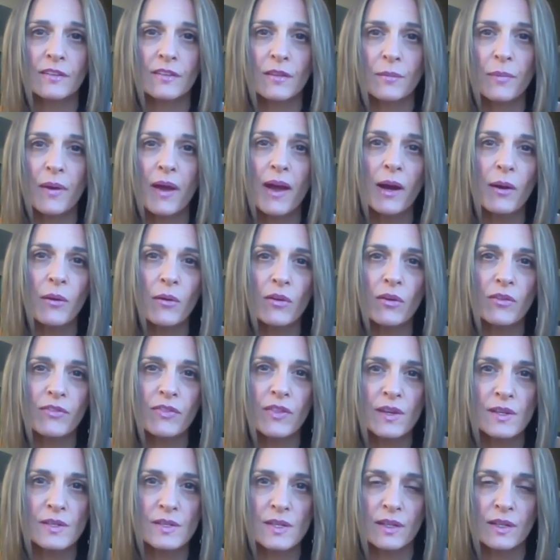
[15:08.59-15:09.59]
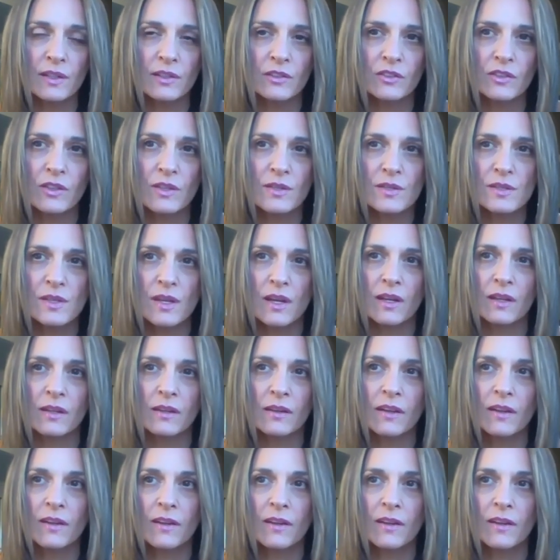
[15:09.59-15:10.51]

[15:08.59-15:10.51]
the power of these energies and